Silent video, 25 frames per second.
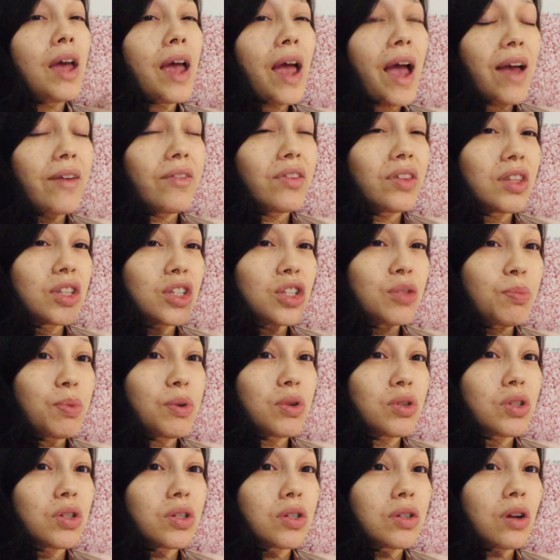having this
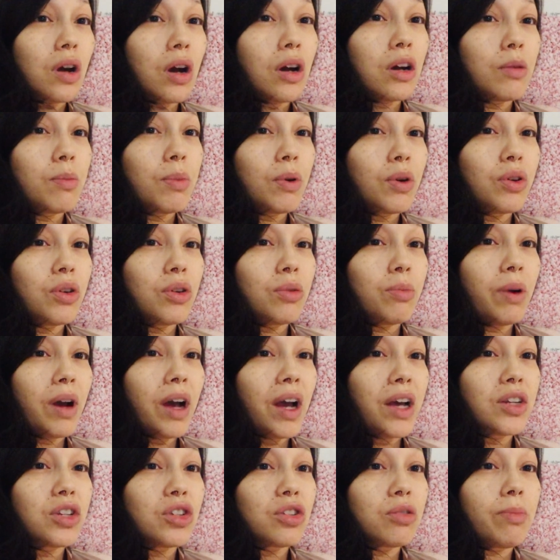person talk about you
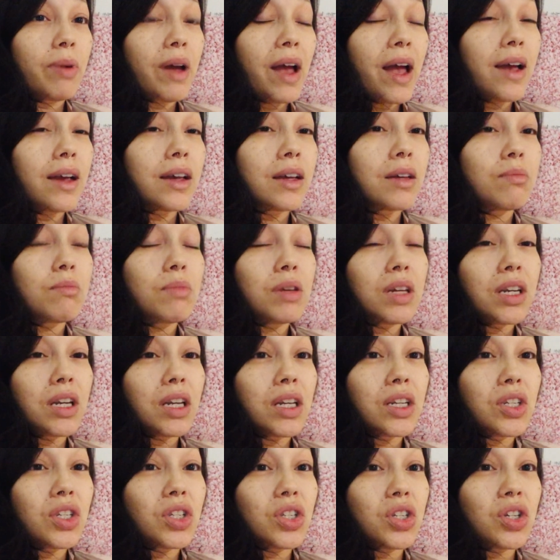behind your back and be
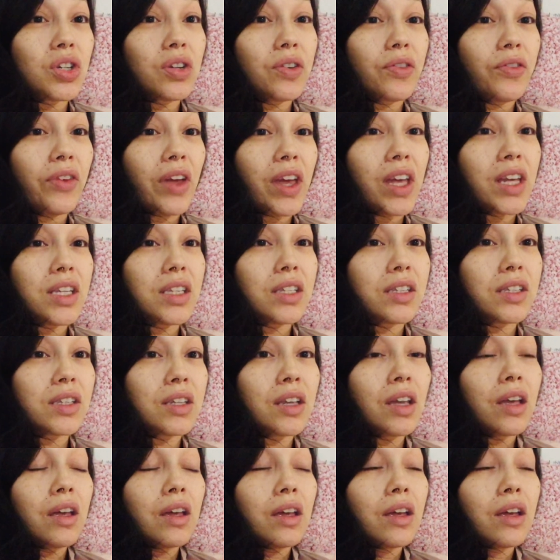nice to your face?